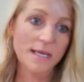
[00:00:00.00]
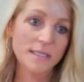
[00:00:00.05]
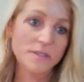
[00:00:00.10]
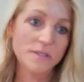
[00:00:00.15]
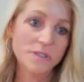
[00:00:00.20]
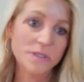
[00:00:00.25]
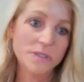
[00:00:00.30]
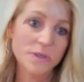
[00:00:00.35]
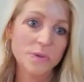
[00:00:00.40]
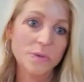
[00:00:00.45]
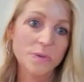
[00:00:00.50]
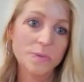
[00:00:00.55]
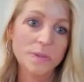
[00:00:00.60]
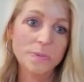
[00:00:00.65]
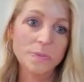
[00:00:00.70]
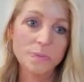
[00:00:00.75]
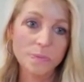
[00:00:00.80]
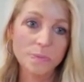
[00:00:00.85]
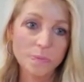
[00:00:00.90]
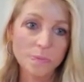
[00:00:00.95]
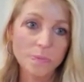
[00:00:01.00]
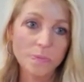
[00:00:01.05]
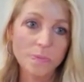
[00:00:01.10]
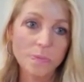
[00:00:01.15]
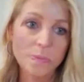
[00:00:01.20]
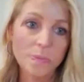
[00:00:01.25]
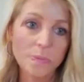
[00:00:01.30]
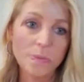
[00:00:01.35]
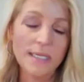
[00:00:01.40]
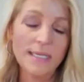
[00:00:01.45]
And so
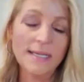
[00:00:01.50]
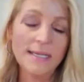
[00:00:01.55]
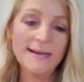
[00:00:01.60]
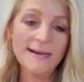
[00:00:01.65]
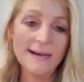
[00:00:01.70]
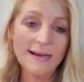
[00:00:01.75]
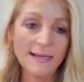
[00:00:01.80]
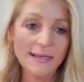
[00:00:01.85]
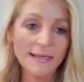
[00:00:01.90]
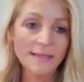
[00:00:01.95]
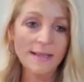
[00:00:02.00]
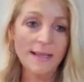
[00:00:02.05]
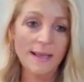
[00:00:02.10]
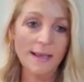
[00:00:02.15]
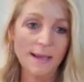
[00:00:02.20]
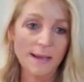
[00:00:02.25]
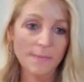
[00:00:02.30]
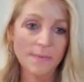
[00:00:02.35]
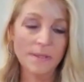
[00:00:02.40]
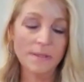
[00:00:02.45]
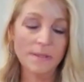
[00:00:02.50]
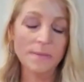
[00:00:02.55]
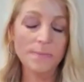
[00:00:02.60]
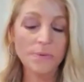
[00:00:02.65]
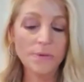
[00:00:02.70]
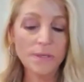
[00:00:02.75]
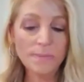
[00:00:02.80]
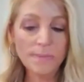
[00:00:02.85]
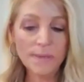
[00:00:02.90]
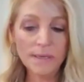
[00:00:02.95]
we got in the habit, the
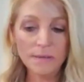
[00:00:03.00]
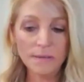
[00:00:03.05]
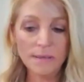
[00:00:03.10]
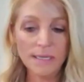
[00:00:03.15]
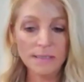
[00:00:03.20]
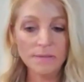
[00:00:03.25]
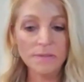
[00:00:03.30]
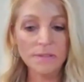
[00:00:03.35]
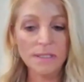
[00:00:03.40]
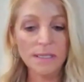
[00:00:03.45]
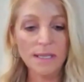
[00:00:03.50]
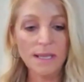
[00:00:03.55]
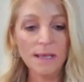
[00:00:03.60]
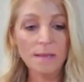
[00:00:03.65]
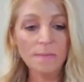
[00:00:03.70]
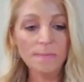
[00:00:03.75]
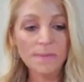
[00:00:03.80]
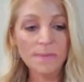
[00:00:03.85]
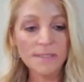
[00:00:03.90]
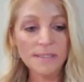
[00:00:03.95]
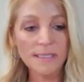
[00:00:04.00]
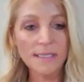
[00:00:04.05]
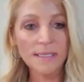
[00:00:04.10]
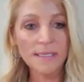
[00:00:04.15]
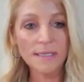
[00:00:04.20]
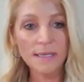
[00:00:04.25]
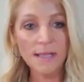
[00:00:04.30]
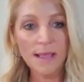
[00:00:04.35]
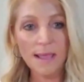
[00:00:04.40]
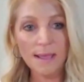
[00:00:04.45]
premarital counseling helped us get
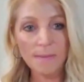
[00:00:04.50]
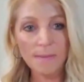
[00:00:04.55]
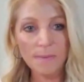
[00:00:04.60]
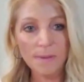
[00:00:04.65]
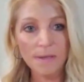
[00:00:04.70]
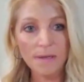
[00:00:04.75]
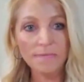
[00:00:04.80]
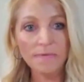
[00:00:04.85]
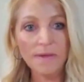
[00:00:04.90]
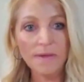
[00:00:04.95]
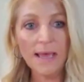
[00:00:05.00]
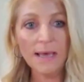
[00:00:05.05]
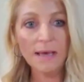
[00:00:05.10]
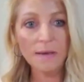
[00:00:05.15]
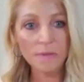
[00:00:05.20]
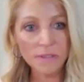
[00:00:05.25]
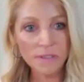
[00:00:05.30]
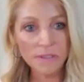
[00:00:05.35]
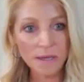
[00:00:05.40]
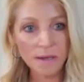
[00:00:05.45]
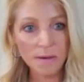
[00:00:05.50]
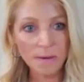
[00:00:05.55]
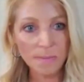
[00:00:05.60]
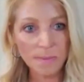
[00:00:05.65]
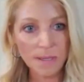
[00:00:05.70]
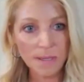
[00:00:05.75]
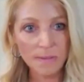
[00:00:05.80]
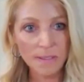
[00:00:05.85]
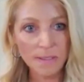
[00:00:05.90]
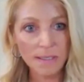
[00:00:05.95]
in the habit of how to talk
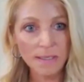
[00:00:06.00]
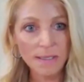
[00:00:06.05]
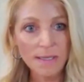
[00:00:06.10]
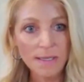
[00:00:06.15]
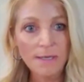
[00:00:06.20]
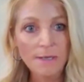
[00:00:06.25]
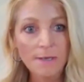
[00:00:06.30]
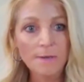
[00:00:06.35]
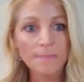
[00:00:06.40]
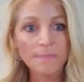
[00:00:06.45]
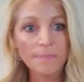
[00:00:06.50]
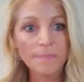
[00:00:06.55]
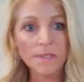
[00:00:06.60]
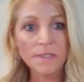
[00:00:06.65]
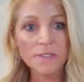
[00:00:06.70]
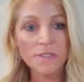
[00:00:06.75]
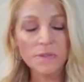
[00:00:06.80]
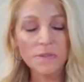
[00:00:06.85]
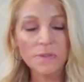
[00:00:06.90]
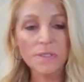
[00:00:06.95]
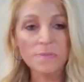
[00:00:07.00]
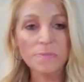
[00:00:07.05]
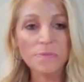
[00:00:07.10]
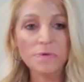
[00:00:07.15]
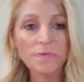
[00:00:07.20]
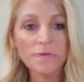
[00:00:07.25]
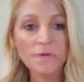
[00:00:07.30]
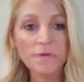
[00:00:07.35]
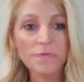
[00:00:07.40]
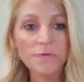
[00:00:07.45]
about it. So then
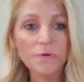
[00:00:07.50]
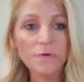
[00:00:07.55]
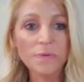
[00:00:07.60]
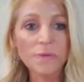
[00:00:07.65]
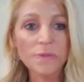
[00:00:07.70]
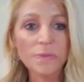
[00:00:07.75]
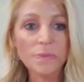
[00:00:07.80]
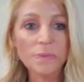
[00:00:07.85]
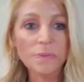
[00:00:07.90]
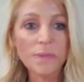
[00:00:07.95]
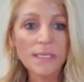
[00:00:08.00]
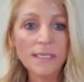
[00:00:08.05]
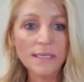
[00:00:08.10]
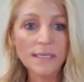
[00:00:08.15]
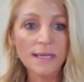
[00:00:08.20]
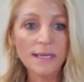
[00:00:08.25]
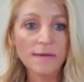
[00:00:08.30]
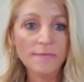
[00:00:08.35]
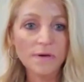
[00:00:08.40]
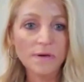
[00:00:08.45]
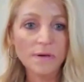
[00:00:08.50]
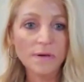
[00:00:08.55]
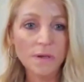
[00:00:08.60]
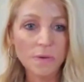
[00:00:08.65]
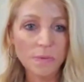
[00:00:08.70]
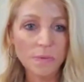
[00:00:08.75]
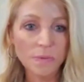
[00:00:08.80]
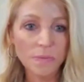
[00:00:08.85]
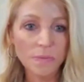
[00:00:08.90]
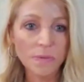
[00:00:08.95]
moving forward, we could have our
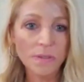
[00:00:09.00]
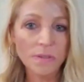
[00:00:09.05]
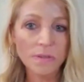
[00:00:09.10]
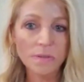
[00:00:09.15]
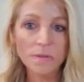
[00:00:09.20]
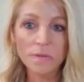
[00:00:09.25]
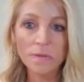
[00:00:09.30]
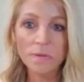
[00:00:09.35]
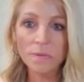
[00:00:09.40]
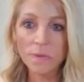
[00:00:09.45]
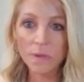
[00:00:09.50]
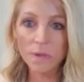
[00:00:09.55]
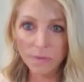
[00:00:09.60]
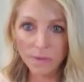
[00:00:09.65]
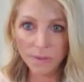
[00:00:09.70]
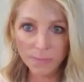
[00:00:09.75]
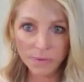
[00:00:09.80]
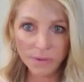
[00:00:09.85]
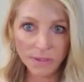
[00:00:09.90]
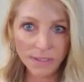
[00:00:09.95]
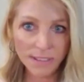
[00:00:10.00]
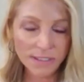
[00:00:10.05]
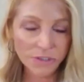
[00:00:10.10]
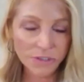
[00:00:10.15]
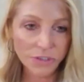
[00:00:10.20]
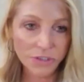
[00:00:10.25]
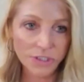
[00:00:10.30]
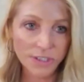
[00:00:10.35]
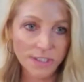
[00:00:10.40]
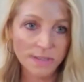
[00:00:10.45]
own grown-up
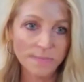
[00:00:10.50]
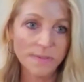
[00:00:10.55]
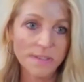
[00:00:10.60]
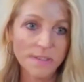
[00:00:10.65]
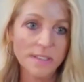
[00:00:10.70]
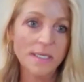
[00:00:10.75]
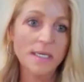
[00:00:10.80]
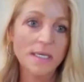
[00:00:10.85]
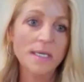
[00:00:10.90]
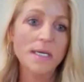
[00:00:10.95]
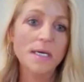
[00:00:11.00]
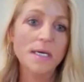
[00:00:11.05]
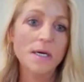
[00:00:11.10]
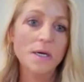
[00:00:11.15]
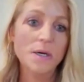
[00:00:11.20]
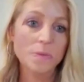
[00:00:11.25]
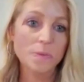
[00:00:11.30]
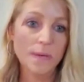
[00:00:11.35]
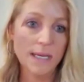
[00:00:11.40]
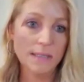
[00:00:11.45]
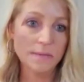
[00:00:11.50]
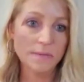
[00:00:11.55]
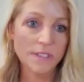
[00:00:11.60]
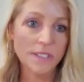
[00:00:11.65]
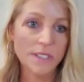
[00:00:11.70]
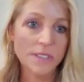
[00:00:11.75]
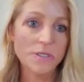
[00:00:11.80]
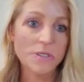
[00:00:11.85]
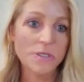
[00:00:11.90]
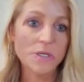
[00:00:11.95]
relationships around
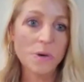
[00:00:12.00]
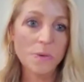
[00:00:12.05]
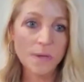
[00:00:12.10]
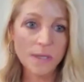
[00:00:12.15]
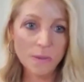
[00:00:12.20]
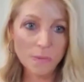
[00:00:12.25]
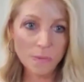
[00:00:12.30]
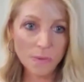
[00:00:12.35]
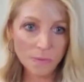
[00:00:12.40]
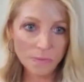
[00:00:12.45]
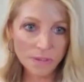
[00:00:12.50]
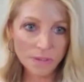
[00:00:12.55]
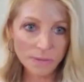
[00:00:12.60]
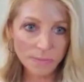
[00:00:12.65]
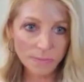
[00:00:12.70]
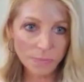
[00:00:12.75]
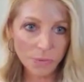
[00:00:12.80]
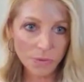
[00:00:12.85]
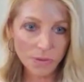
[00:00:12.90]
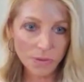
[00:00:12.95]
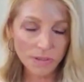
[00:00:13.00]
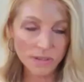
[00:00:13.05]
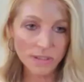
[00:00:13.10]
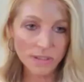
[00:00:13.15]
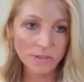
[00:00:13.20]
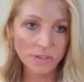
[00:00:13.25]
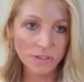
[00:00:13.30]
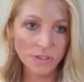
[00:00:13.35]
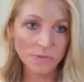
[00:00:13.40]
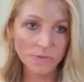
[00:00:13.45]
it, knowing what was
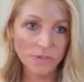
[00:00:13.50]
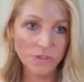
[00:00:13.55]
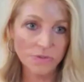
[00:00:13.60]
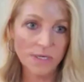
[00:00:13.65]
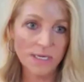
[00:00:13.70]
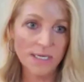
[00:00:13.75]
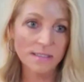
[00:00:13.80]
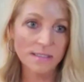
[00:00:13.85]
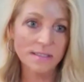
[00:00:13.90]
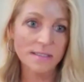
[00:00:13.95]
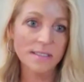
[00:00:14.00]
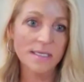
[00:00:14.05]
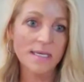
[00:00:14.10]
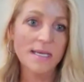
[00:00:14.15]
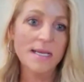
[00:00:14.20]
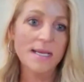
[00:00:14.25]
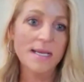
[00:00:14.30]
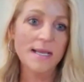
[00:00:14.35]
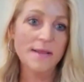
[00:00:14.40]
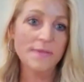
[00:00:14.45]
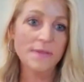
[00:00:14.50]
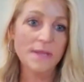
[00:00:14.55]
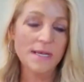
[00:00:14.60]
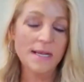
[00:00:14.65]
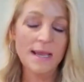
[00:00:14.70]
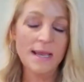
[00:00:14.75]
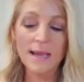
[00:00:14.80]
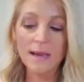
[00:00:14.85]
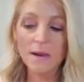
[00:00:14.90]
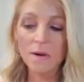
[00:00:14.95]
important to address, and
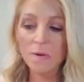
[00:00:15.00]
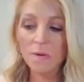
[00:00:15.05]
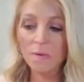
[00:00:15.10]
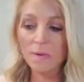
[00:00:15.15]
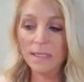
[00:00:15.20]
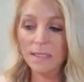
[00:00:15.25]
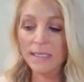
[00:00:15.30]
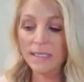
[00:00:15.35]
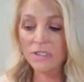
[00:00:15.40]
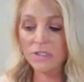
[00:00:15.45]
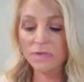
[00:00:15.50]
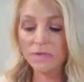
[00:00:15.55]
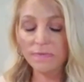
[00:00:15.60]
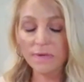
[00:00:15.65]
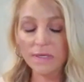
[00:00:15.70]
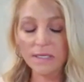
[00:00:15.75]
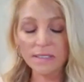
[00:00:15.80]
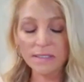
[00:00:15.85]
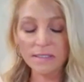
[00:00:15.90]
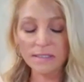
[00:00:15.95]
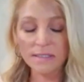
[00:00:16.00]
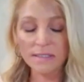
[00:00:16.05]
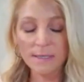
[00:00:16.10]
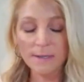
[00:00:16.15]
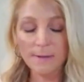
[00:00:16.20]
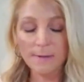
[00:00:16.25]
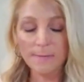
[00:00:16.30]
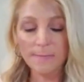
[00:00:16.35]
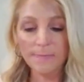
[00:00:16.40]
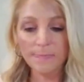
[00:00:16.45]
then how each of us
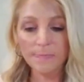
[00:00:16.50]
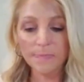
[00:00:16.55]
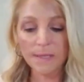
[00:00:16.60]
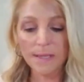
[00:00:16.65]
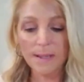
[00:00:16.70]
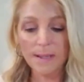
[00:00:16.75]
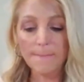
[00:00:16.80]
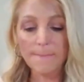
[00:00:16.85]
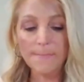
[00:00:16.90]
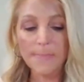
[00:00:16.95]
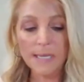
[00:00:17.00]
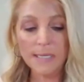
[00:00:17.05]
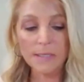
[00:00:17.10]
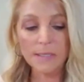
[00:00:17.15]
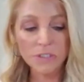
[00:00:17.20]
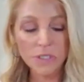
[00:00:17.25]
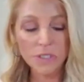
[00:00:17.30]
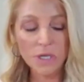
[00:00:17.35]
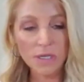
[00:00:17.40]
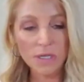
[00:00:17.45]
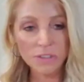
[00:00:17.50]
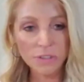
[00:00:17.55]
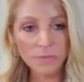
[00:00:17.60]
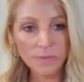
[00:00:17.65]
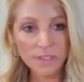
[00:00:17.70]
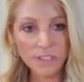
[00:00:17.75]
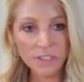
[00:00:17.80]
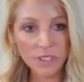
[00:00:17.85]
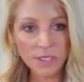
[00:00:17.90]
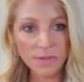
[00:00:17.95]
better talk
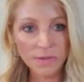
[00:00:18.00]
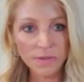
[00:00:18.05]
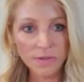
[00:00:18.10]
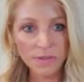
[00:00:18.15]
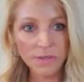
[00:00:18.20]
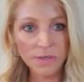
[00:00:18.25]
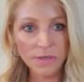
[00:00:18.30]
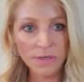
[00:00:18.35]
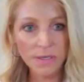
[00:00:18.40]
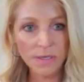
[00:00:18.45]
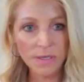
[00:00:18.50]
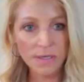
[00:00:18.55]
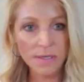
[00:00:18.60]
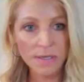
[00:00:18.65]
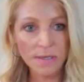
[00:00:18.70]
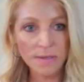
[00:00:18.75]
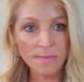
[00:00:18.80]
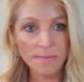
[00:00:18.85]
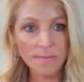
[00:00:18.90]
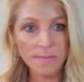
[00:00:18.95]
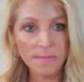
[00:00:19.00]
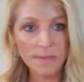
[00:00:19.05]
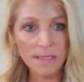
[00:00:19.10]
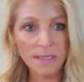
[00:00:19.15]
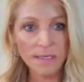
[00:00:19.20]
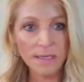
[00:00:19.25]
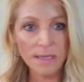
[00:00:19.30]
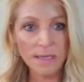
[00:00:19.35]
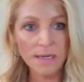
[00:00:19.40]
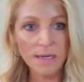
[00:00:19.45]
to each other,
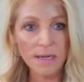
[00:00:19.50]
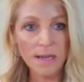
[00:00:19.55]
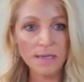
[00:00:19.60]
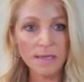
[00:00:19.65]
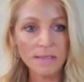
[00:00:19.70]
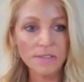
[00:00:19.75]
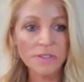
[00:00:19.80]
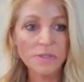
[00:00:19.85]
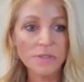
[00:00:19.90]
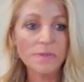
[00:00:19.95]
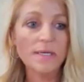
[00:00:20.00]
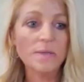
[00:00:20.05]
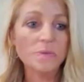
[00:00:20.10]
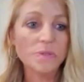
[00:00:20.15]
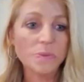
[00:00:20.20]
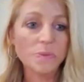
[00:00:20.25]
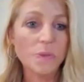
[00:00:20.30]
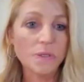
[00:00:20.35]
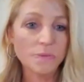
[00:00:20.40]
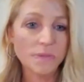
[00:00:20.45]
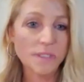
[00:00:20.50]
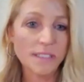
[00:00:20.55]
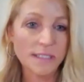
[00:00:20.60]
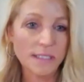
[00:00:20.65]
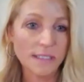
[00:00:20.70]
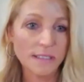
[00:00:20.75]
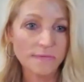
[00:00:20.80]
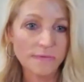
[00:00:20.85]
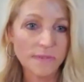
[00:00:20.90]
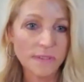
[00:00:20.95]
and so that it was well
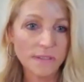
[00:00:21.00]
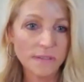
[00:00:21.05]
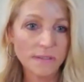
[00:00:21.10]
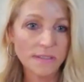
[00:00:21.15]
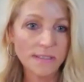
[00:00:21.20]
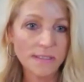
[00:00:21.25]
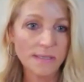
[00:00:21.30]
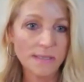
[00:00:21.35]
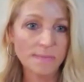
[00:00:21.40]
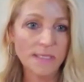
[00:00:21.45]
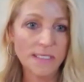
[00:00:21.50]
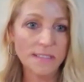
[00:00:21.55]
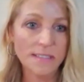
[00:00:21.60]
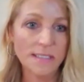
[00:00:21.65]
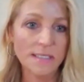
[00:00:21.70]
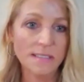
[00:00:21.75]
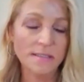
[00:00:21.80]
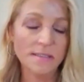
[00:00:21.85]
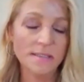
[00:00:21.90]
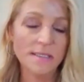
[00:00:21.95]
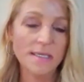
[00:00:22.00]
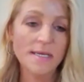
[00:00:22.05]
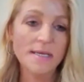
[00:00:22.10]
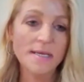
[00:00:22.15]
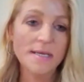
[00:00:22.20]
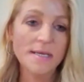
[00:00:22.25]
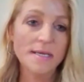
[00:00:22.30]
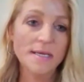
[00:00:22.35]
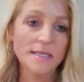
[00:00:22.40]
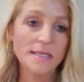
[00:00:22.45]
received. Does that make sense?
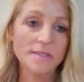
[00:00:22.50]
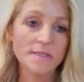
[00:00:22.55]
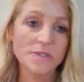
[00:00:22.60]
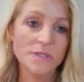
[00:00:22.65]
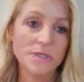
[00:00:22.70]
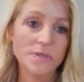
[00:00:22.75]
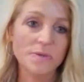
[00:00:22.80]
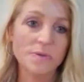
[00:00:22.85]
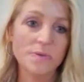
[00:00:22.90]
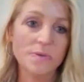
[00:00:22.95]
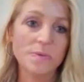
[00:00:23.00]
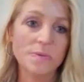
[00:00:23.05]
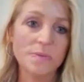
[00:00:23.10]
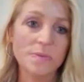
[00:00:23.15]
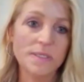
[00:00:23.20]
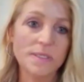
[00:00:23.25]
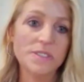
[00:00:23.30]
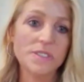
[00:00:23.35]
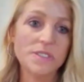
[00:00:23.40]
And so we